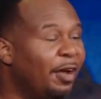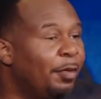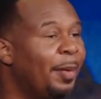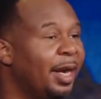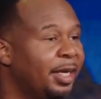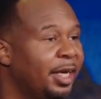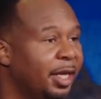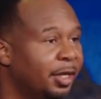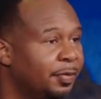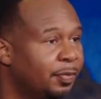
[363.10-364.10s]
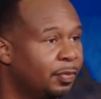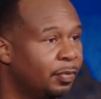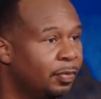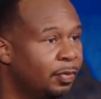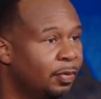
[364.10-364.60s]
everybody did.
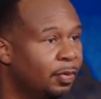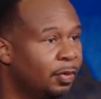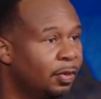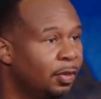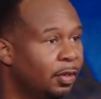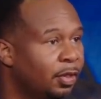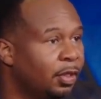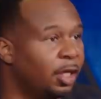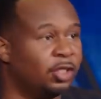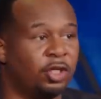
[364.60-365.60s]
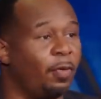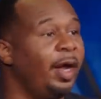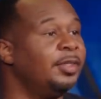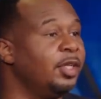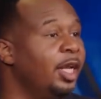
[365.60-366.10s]
Cause the
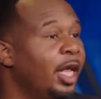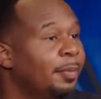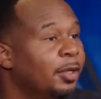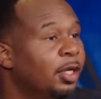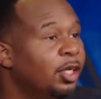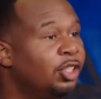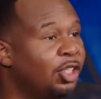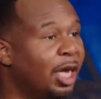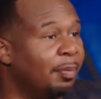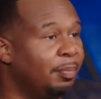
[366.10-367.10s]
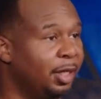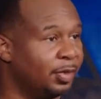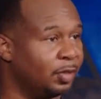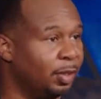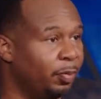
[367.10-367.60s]
crazy neighbor shot a
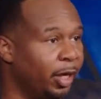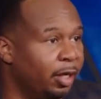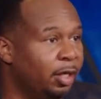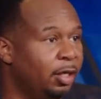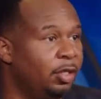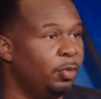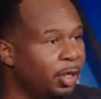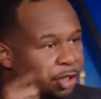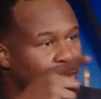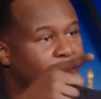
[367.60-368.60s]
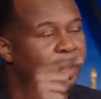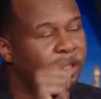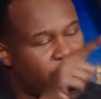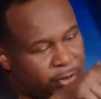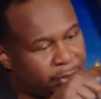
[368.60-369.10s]
bullet somewhere. What to shoot a
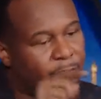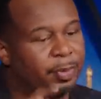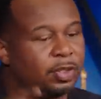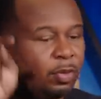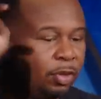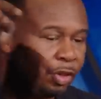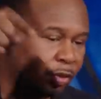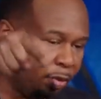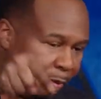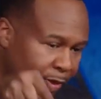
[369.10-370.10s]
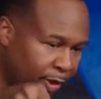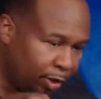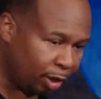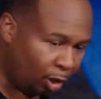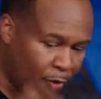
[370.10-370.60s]
bullet? You test a missile, shoot a missile
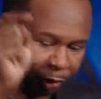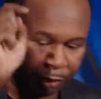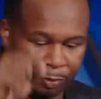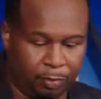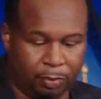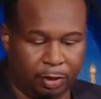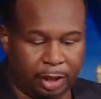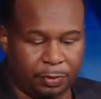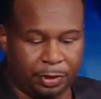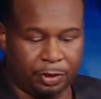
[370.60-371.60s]
into the ocean. That's where